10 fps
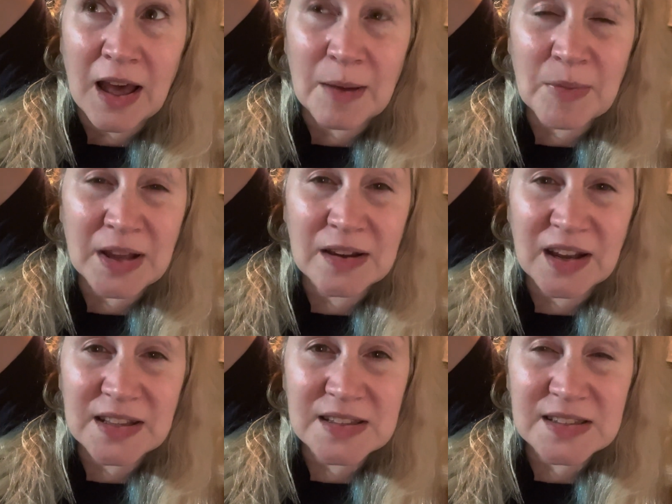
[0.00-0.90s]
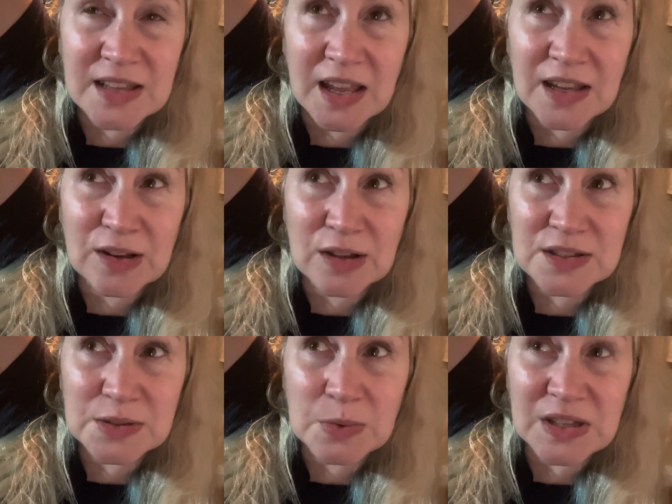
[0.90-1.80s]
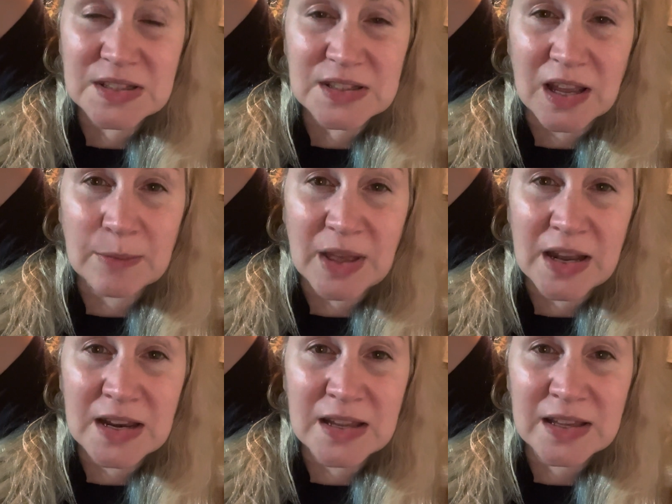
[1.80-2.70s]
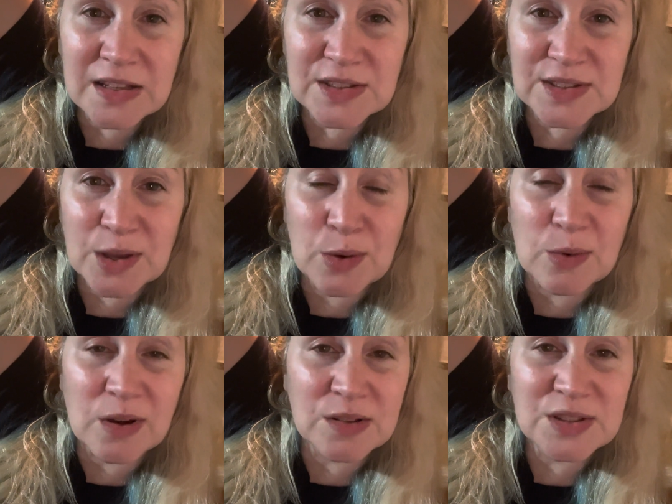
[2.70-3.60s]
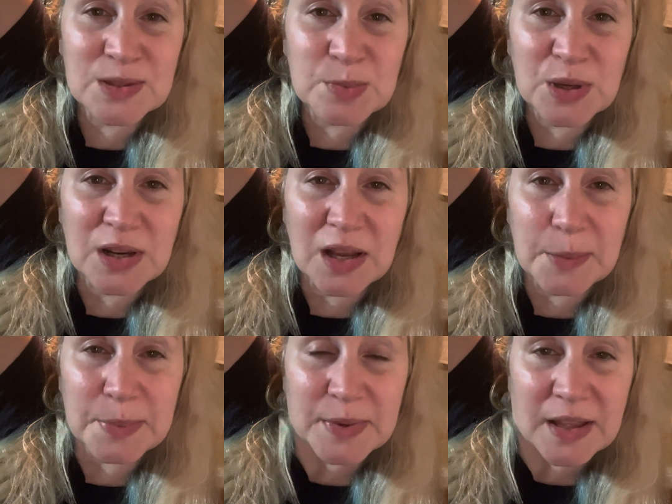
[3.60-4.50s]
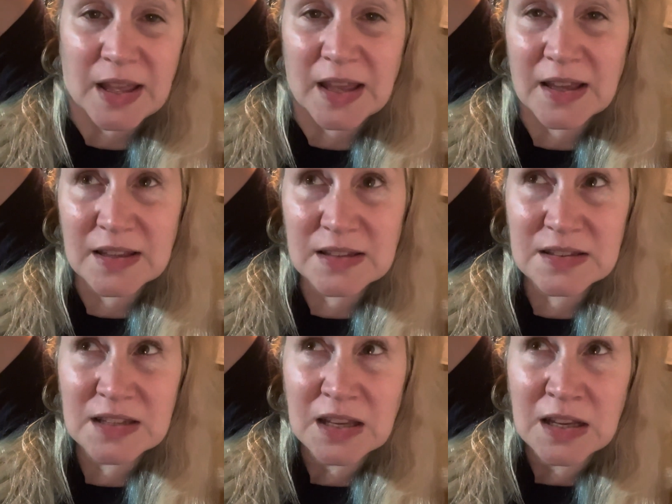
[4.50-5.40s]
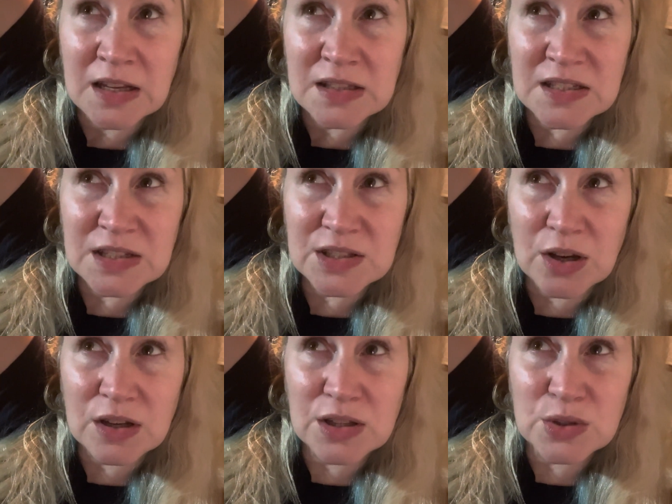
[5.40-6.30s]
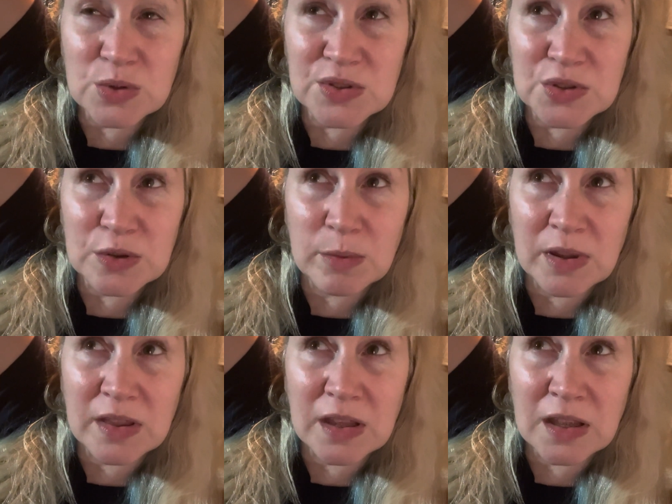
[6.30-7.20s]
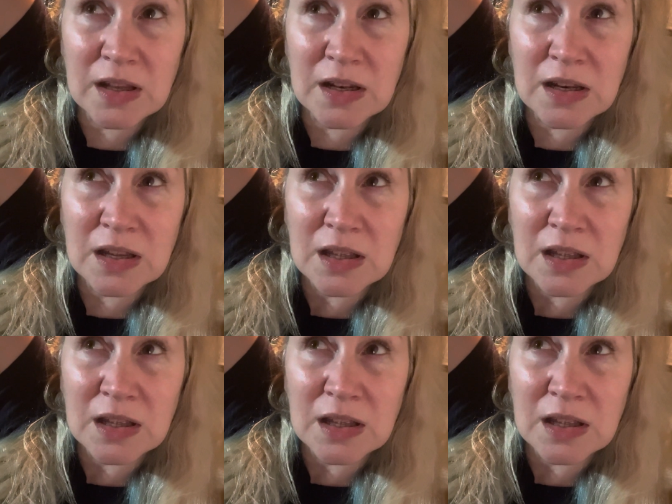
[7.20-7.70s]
My guides say not to waste time editing, so I'll just put it up. And TikTok and YouTube, and then